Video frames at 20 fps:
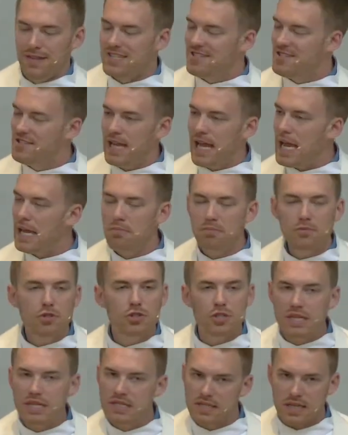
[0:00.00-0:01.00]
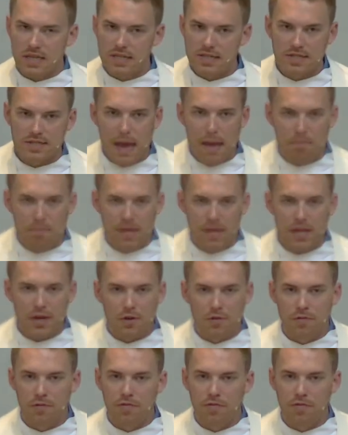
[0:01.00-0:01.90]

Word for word: the same Jesus that Peter